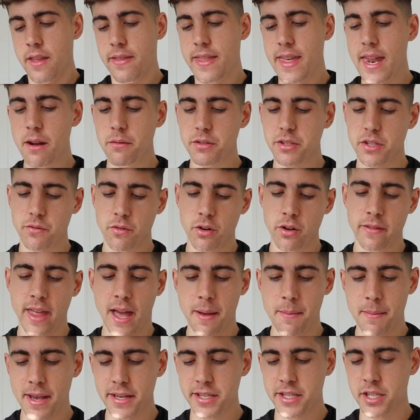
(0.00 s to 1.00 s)
Then it was the run
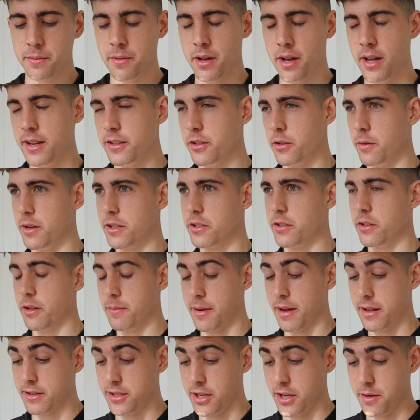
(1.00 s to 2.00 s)
that I messed up on. I don't want to talk
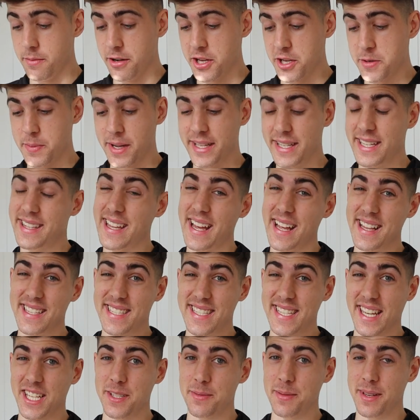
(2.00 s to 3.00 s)
about it too much, but I did that in
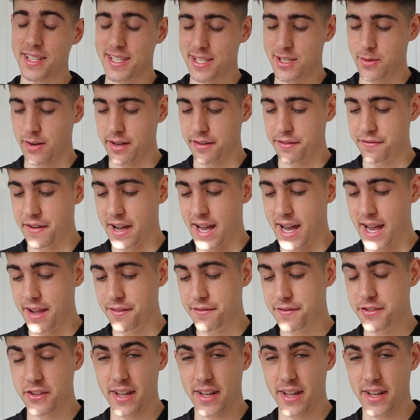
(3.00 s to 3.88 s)
6:25.